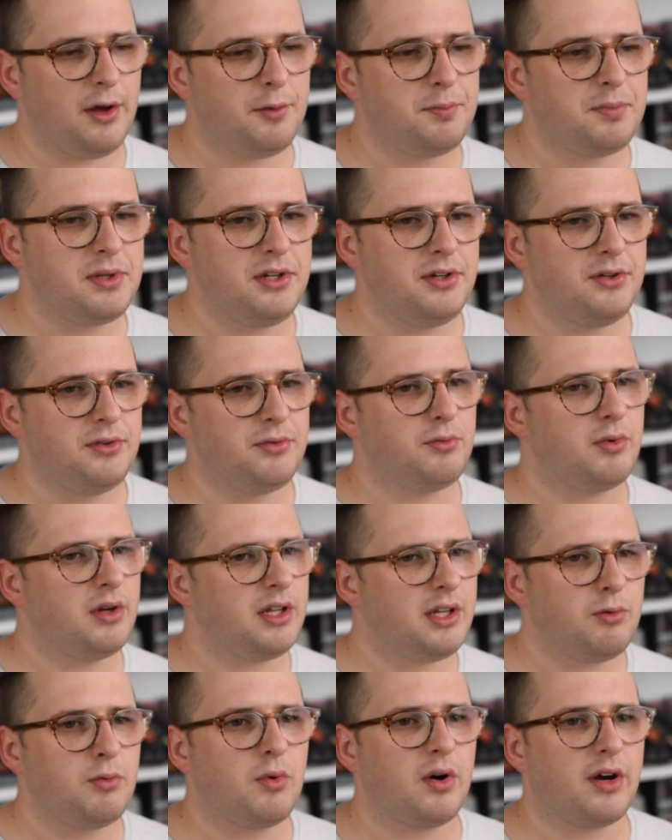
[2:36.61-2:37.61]
help you
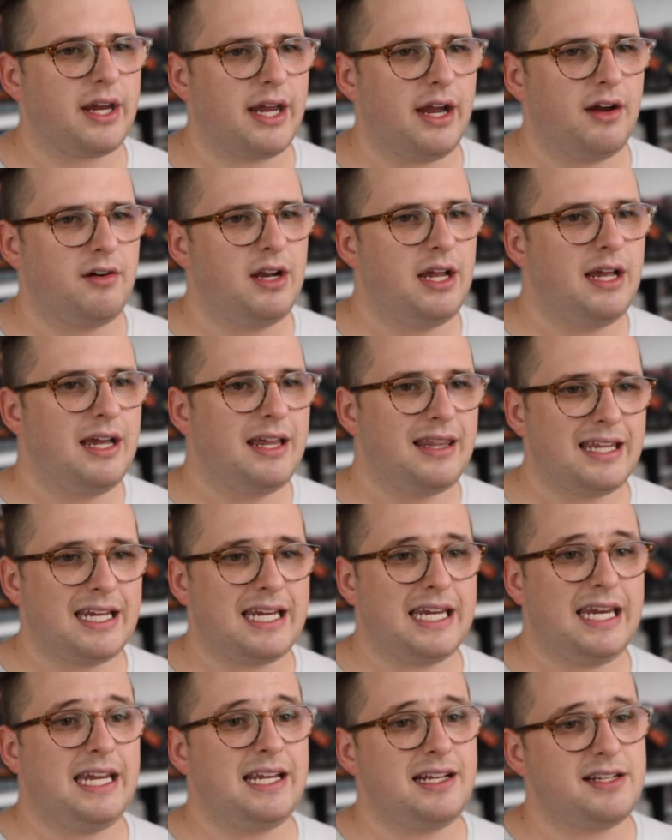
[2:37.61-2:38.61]
really work out
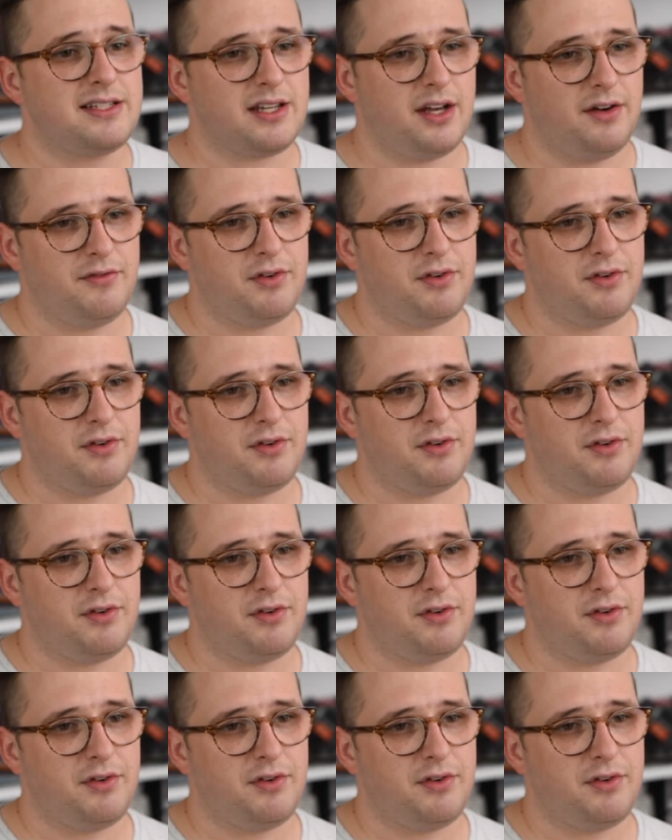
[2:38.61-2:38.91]
the kinks